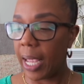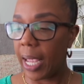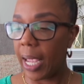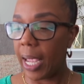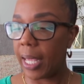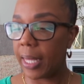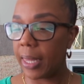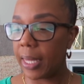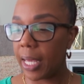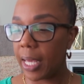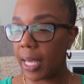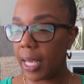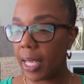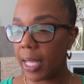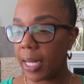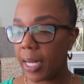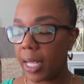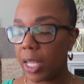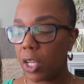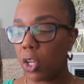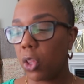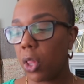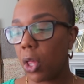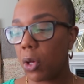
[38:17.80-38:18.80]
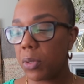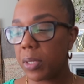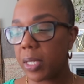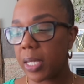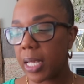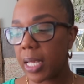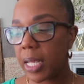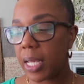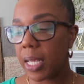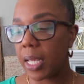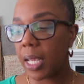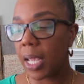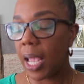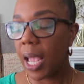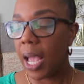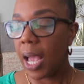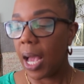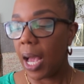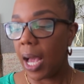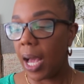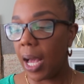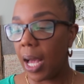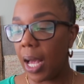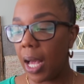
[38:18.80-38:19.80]
And then in closing,
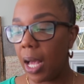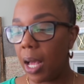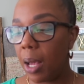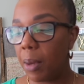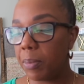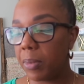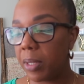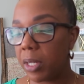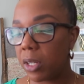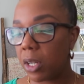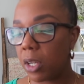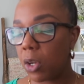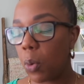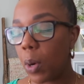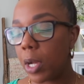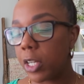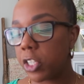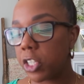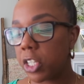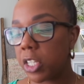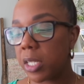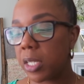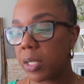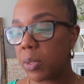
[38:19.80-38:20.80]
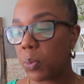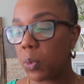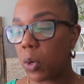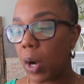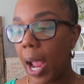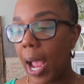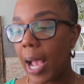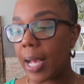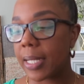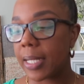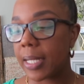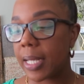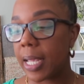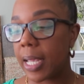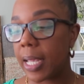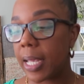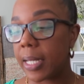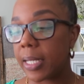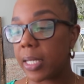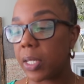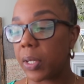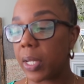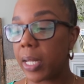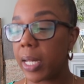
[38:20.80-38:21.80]
there are questions that we're asking.
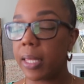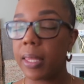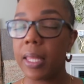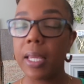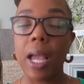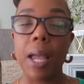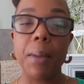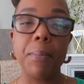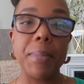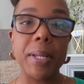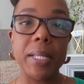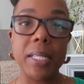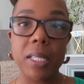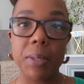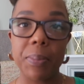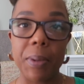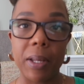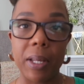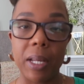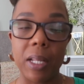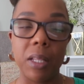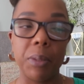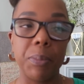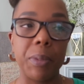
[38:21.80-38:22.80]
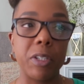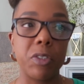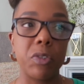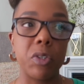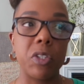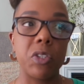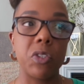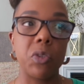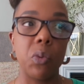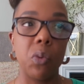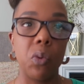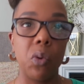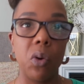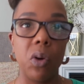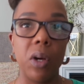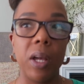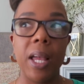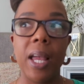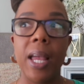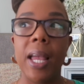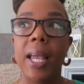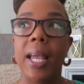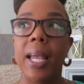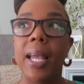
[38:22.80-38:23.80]
Is there anything I miss about elementary school?
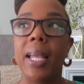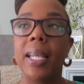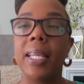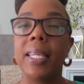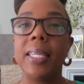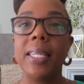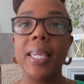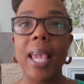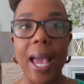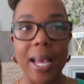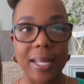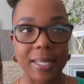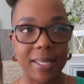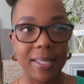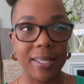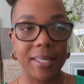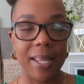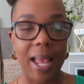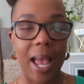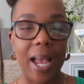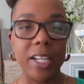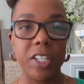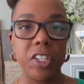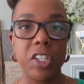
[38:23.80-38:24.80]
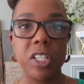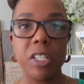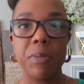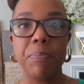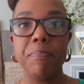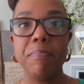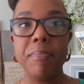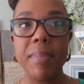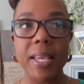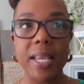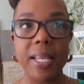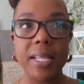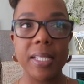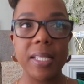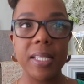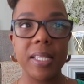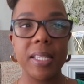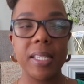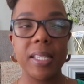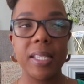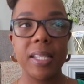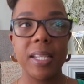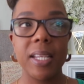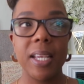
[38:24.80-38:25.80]
Yes, I just
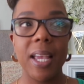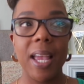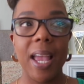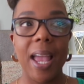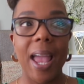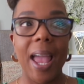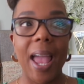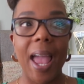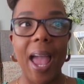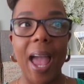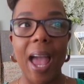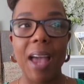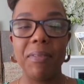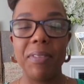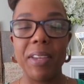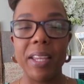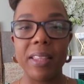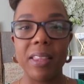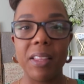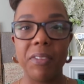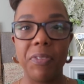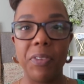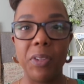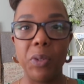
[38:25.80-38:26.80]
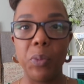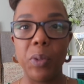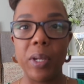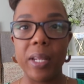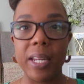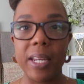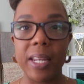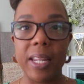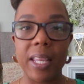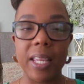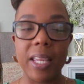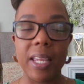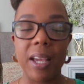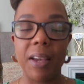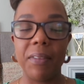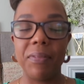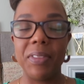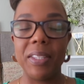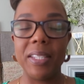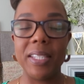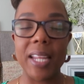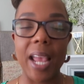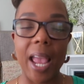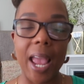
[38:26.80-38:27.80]
miss having the fluidity
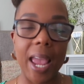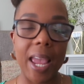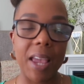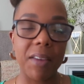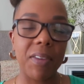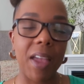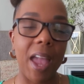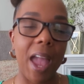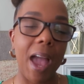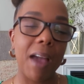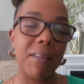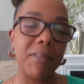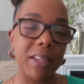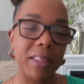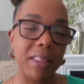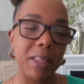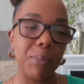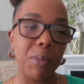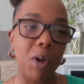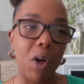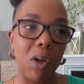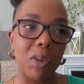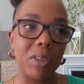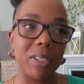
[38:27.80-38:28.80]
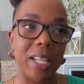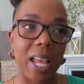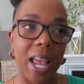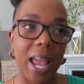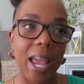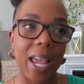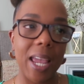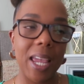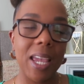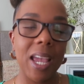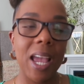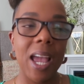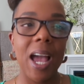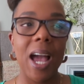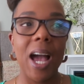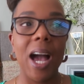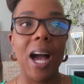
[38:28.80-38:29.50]
of the day, of having them all day.